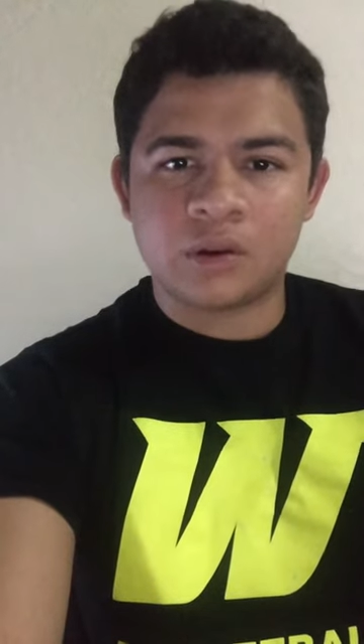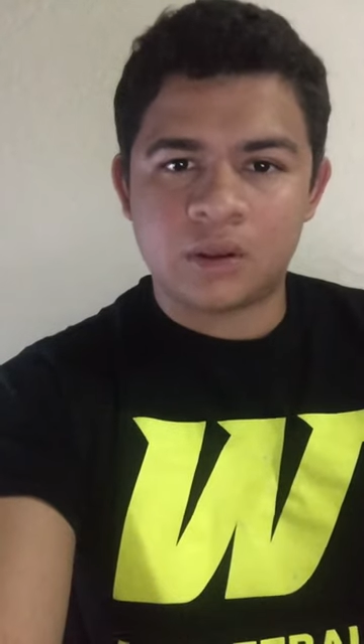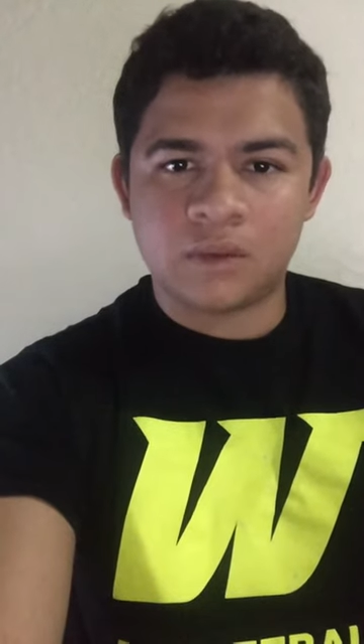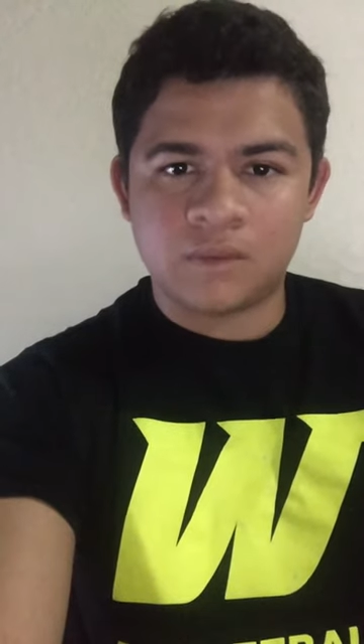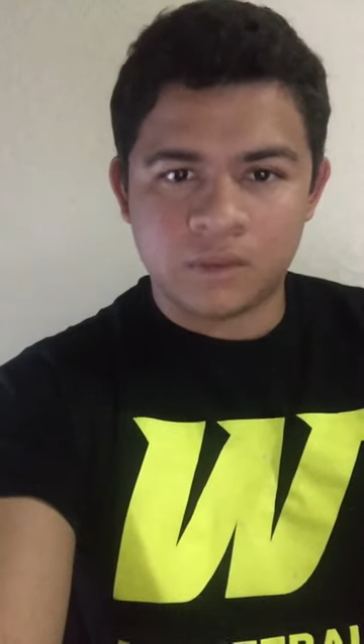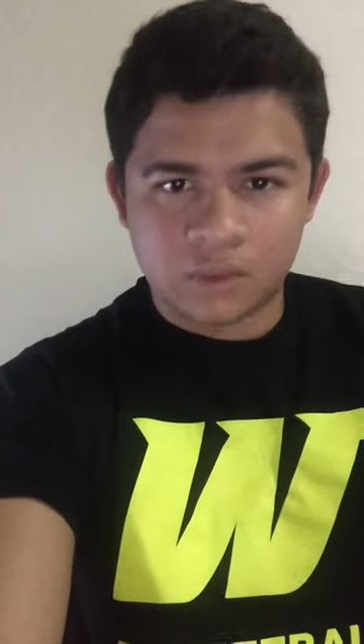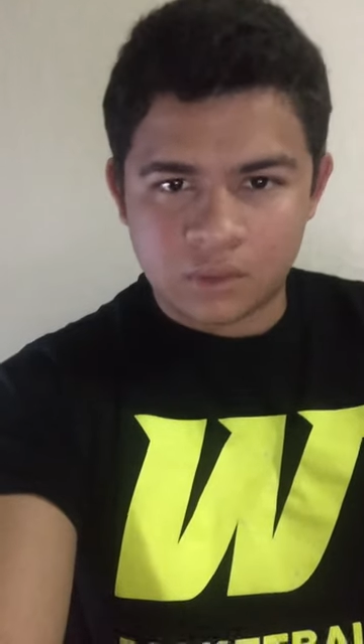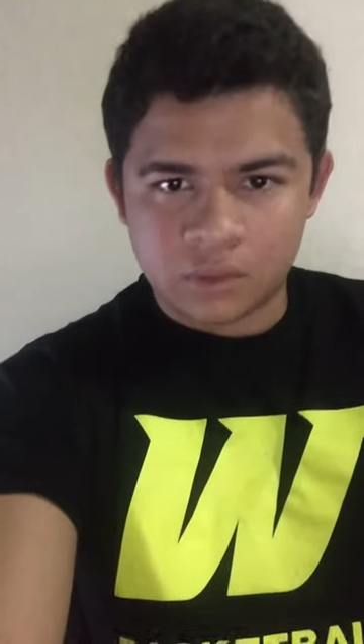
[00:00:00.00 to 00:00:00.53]

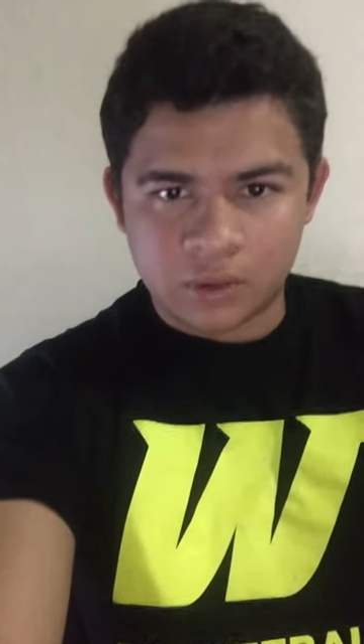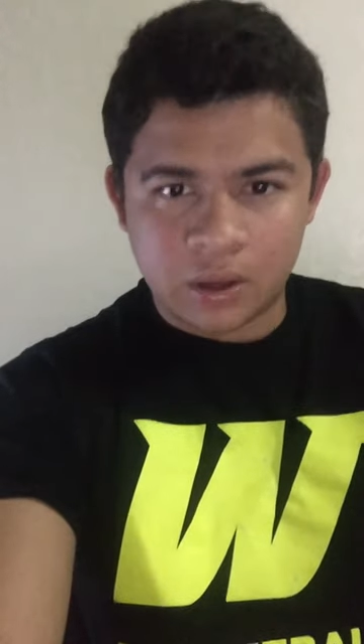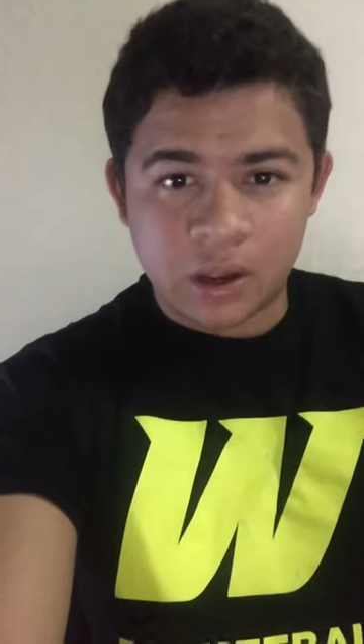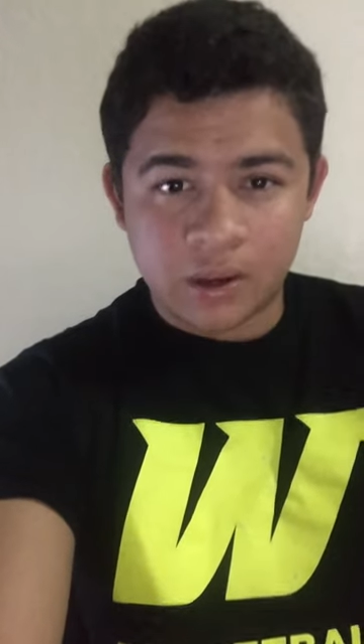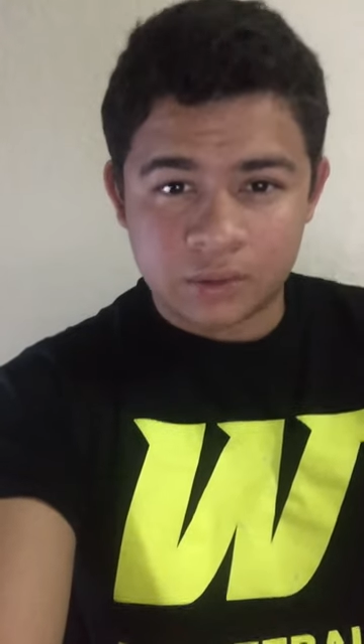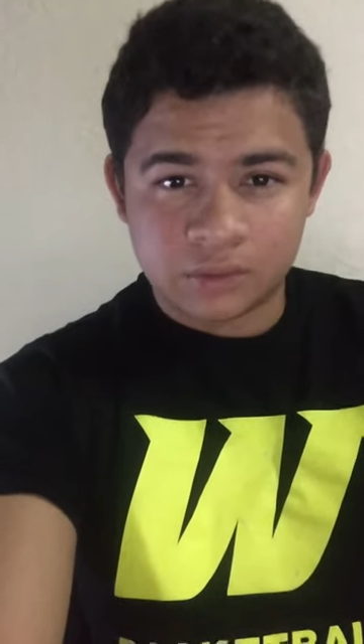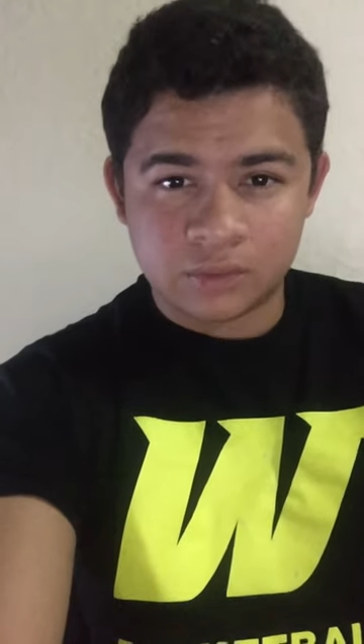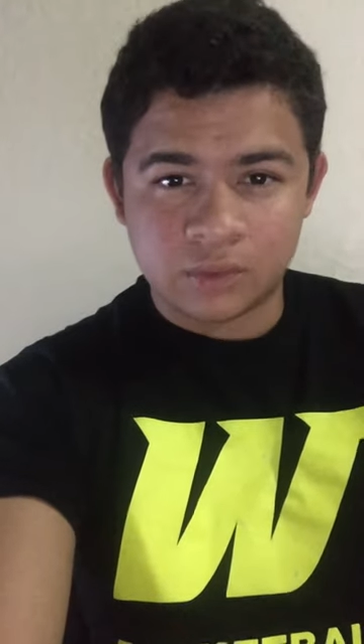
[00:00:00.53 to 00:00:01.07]
even though it
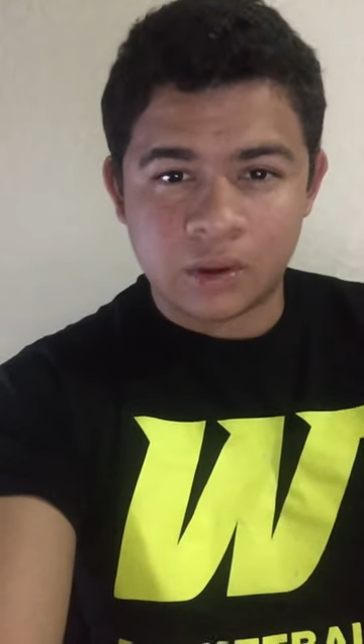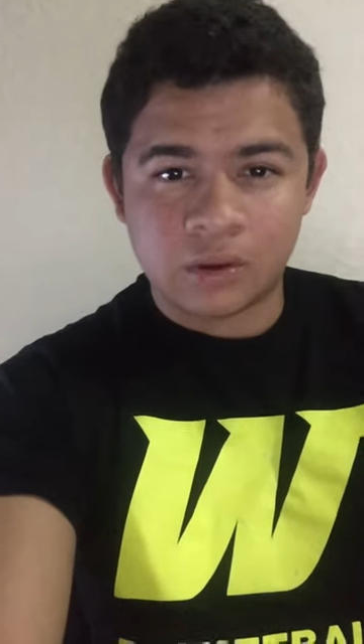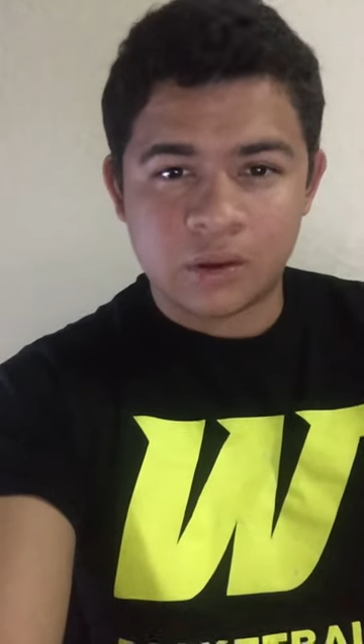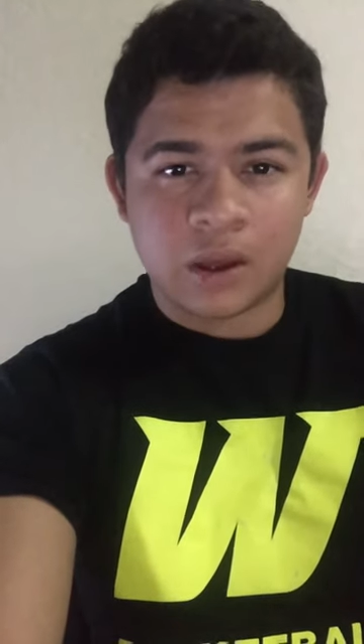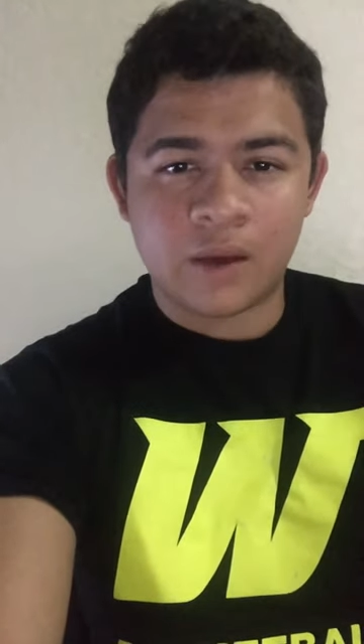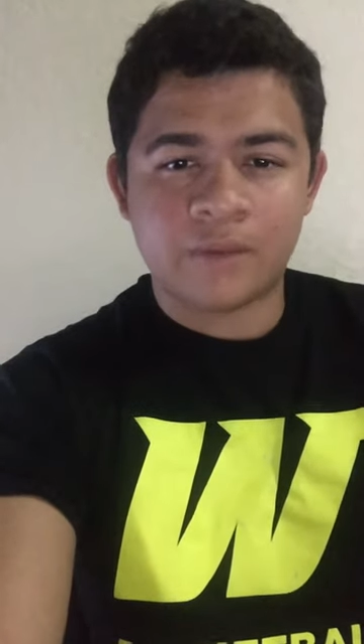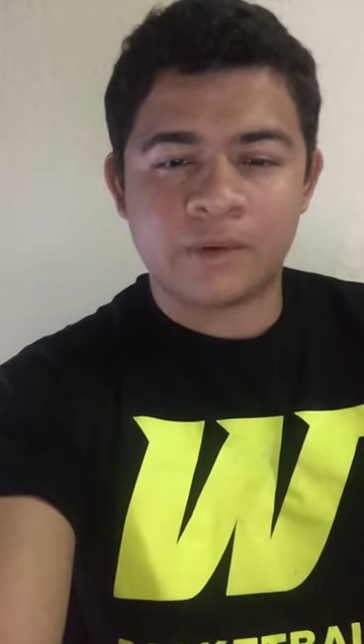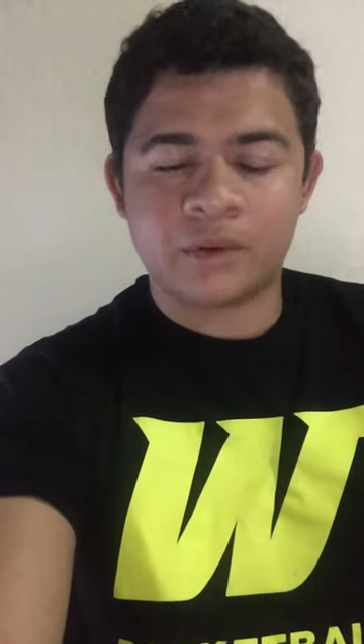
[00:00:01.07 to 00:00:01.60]
has to
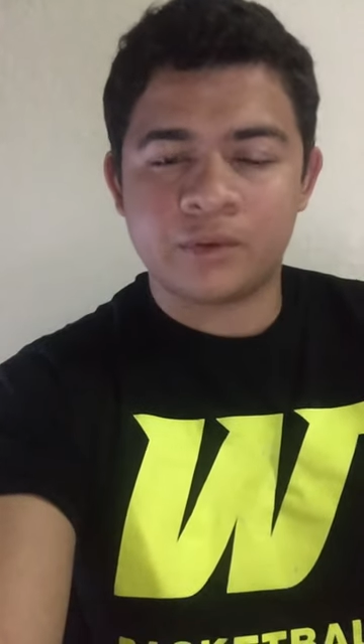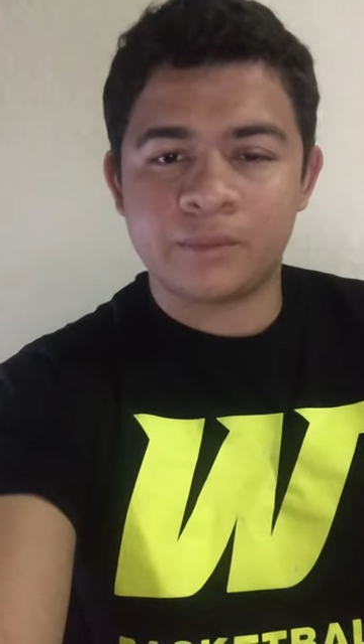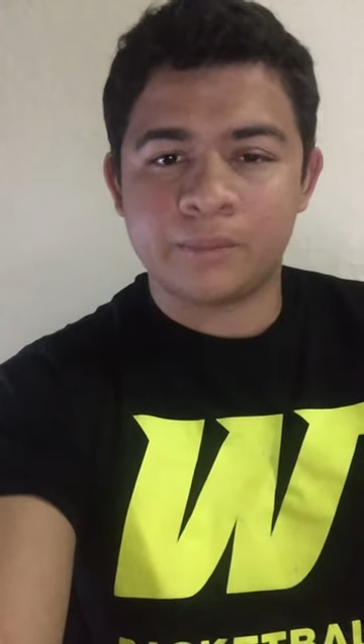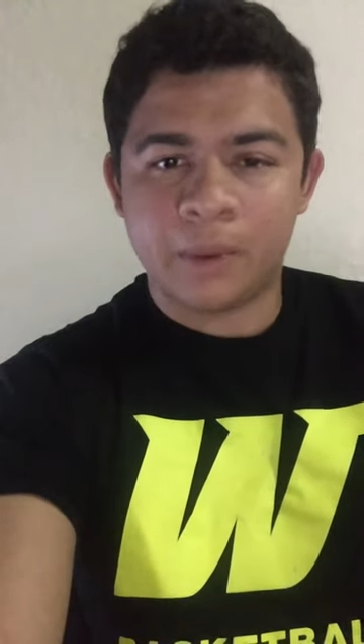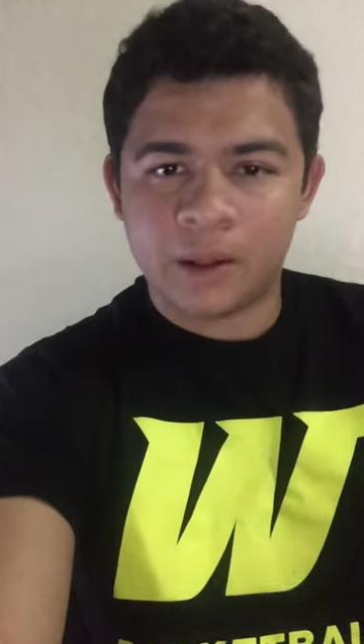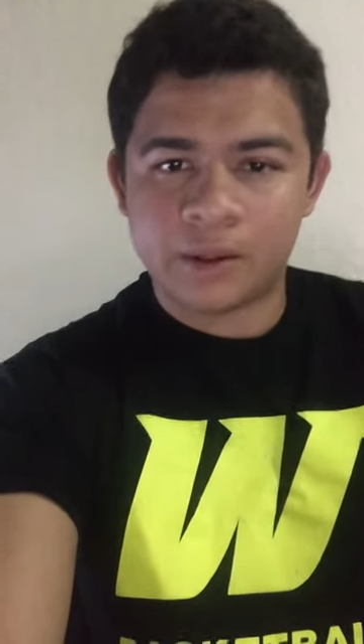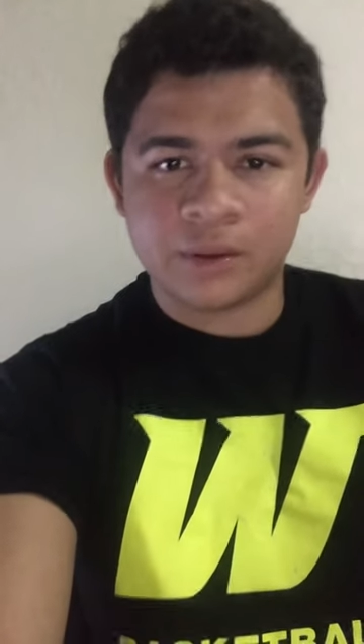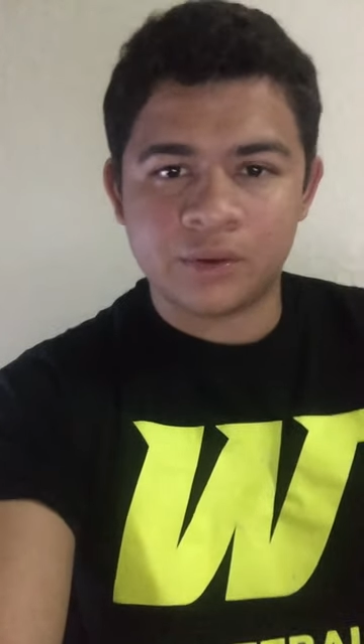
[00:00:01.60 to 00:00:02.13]
have a good
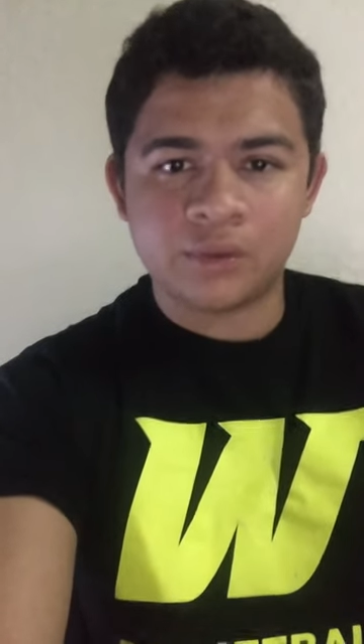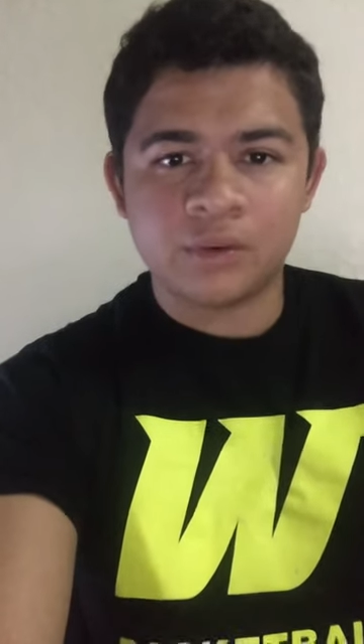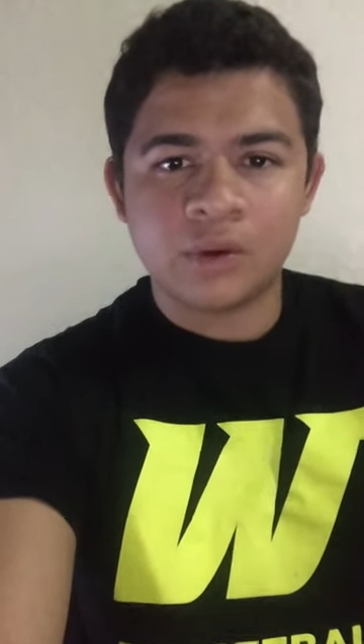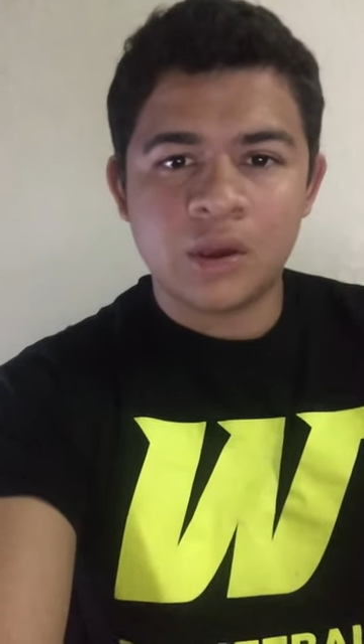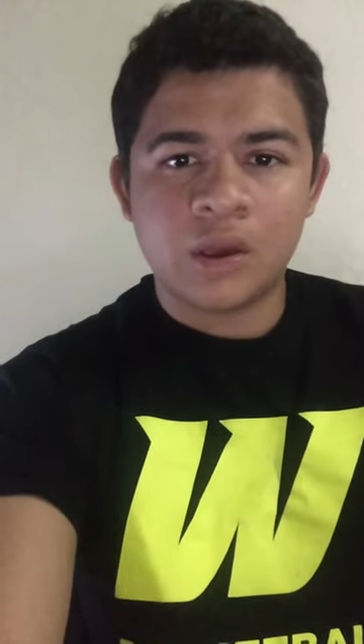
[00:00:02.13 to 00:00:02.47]
value,